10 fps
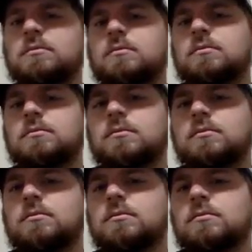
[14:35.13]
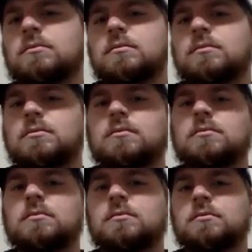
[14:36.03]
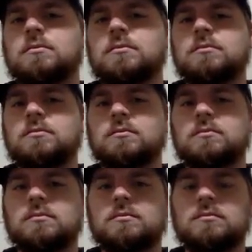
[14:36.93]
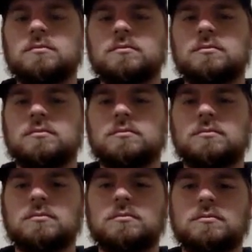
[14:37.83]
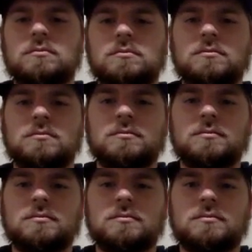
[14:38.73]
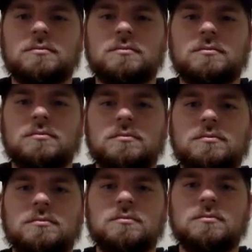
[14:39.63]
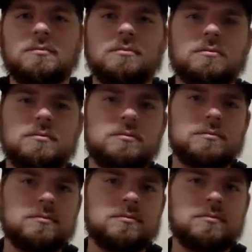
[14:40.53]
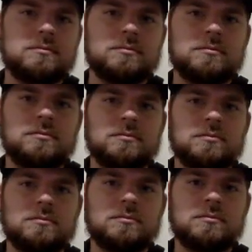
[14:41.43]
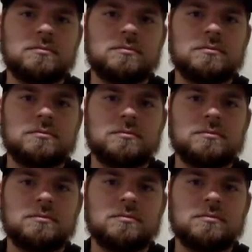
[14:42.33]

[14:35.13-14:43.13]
This person isn't speaking.